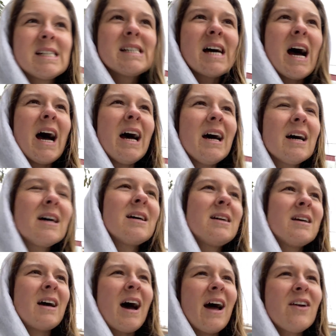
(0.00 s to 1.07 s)

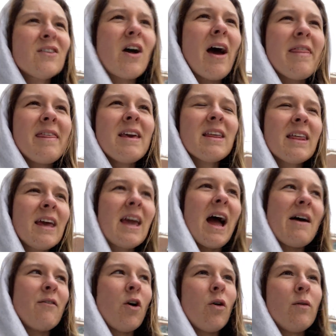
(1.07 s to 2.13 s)
I think like
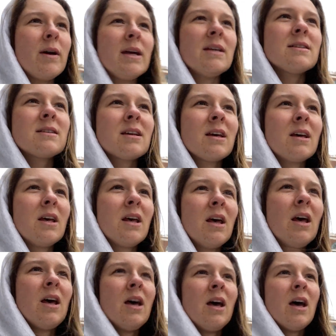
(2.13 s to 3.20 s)
I've always
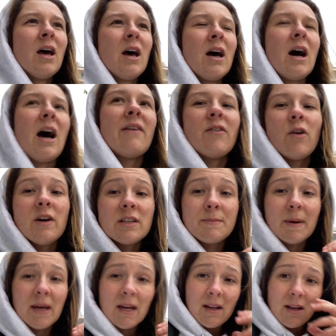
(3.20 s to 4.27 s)

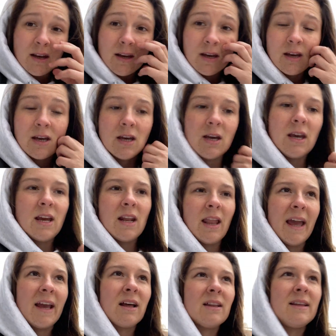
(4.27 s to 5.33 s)
been in
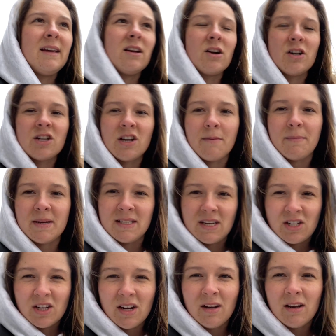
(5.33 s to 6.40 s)
like a leadership
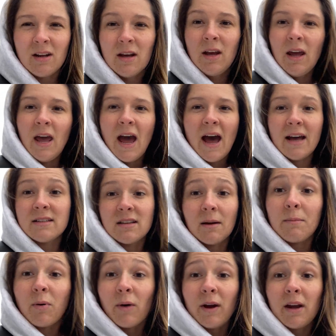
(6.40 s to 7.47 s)
position at
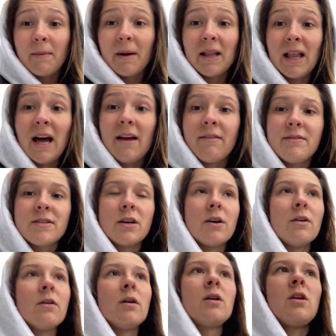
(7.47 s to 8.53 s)
some point in my life.
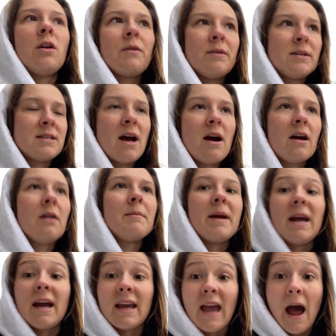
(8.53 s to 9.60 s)
So, you know, with soccer,
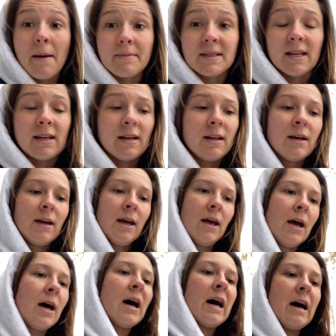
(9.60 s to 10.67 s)
being a captain,
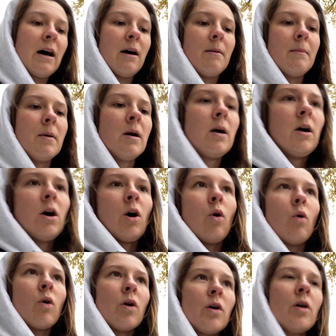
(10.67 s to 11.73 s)

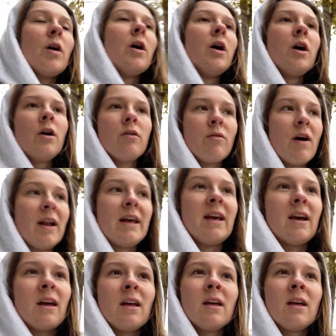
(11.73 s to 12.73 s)
or running